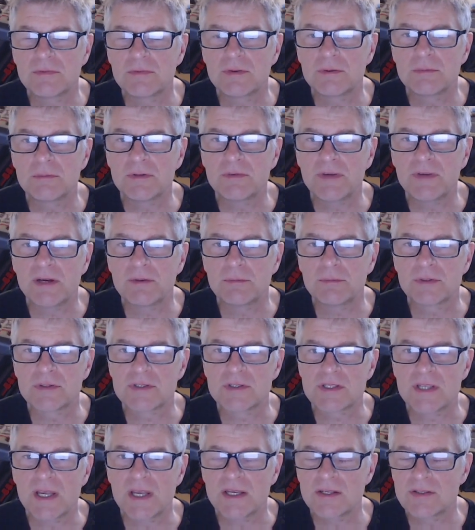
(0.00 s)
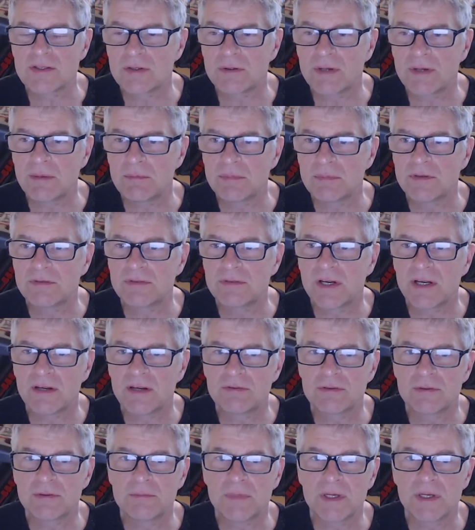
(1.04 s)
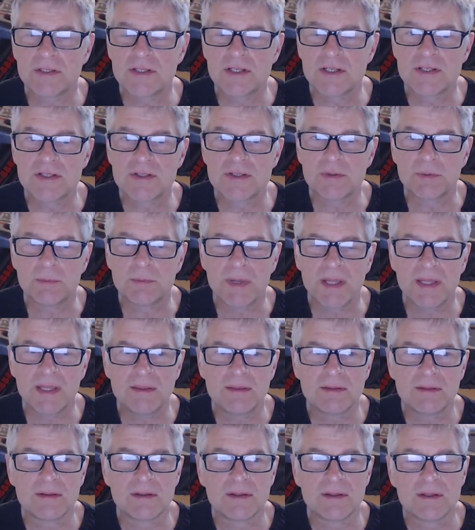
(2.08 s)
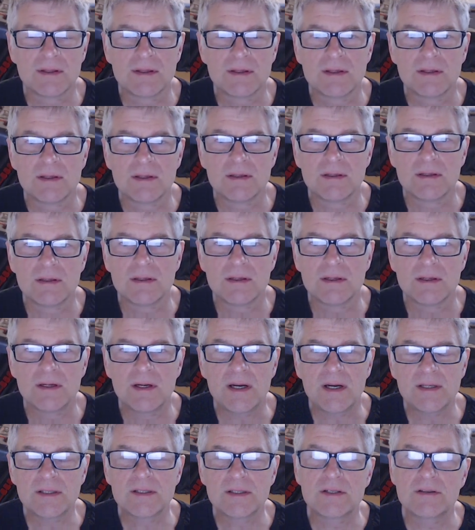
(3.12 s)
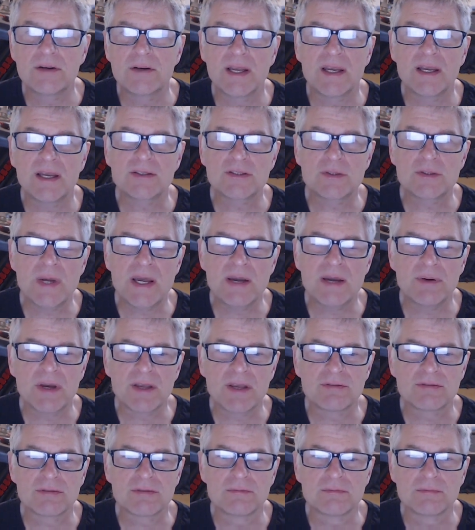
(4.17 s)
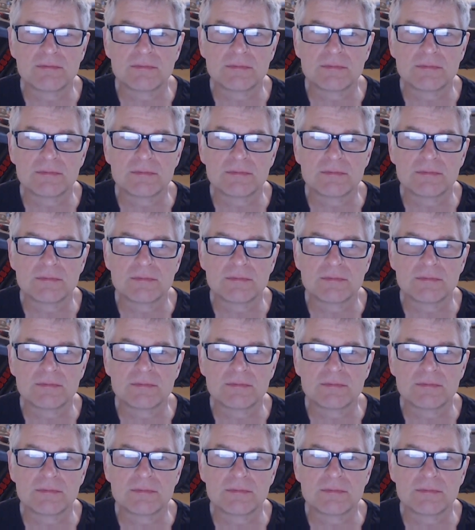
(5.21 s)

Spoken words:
form of output stage or amplifier from my digital pin, I can create a square wave.